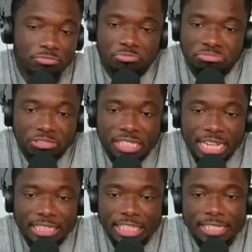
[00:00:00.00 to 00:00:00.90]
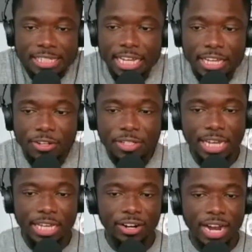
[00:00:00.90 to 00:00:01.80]
just like just take either
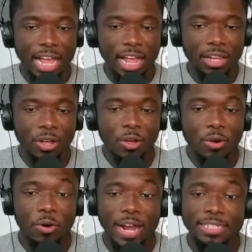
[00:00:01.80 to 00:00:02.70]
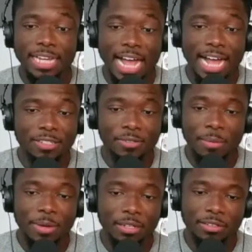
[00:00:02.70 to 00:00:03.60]
take your L or as guys, I
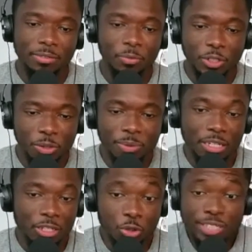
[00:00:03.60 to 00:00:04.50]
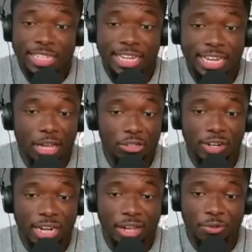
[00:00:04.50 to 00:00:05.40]
mean, we should be used to taking L's right
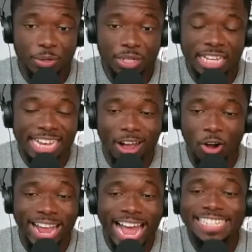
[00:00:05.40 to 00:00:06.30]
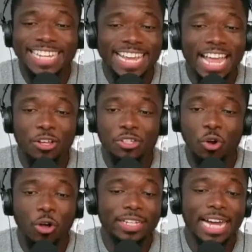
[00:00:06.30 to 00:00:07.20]
now. We guys take L's
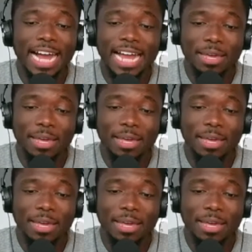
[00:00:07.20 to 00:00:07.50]
all the time.